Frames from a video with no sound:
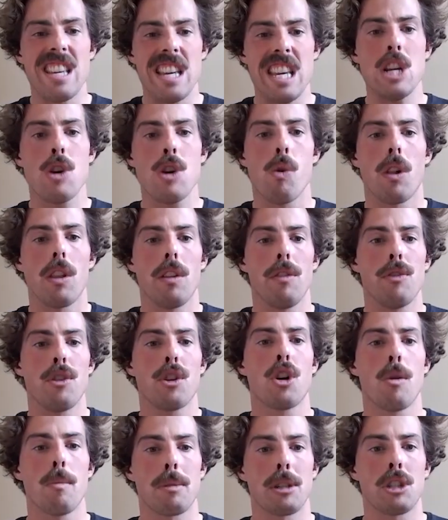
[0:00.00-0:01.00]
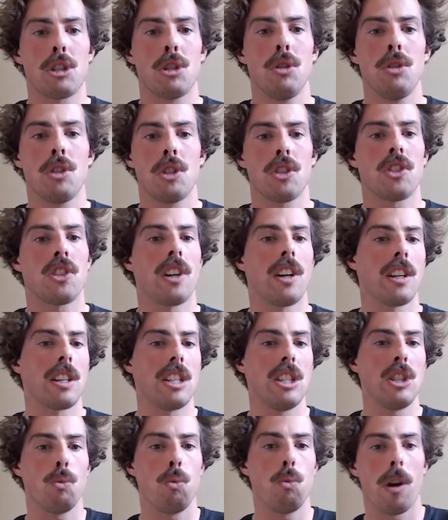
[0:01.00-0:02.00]
being equal, if you compare two
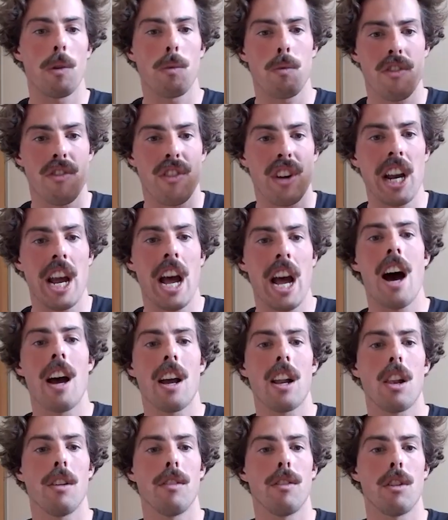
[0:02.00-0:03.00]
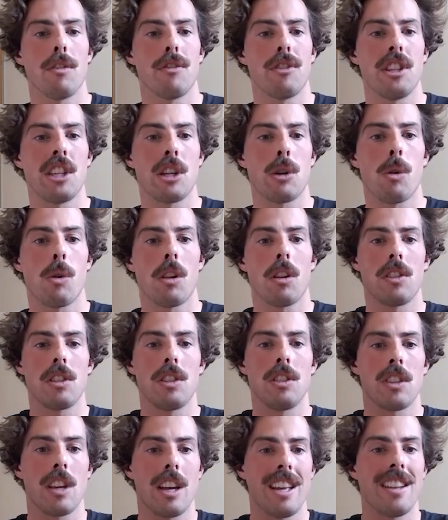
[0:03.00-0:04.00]
societies, one with very high level of
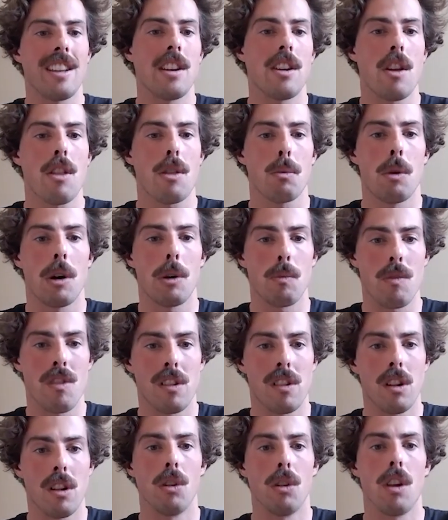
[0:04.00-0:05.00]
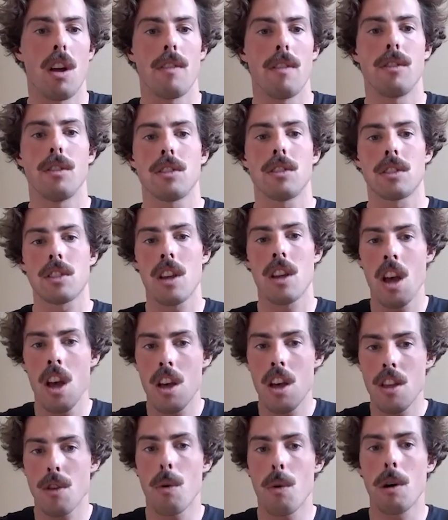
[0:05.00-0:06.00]
inequalities and another one with low levels,
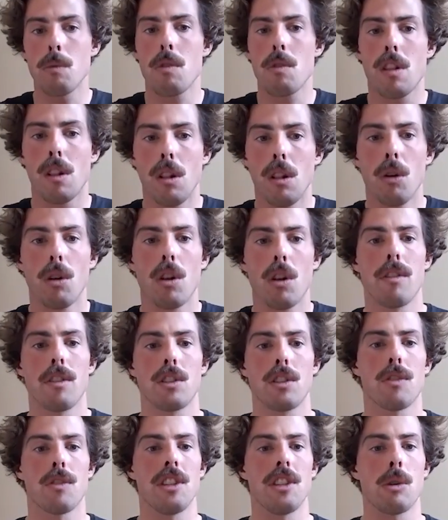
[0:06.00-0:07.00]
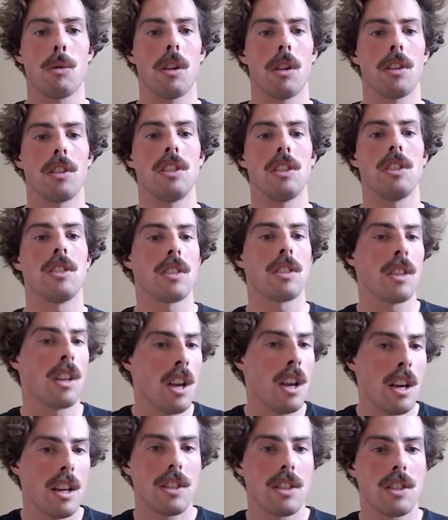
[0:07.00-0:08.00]
the one with low levels of inequalities
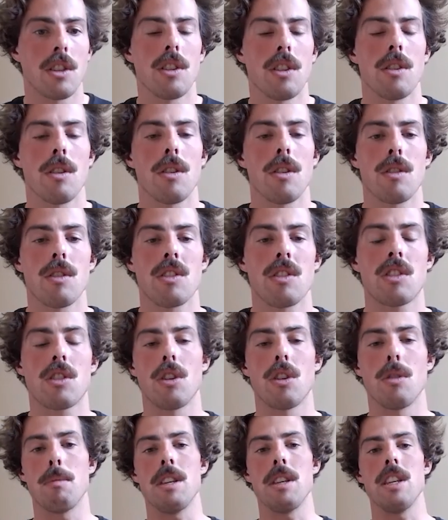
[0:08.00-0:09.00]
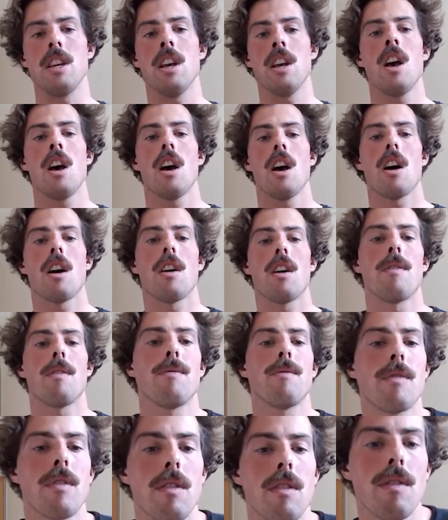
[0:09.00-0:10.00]
is gonna it's gonna be uh,
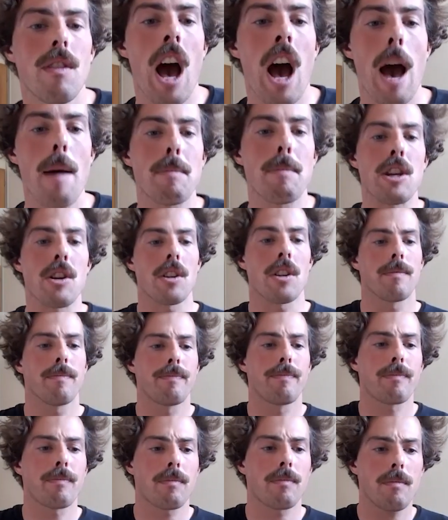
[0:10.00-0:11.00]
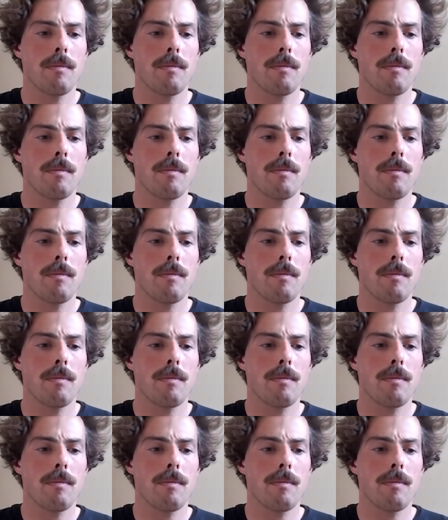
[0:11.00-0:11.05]
happier.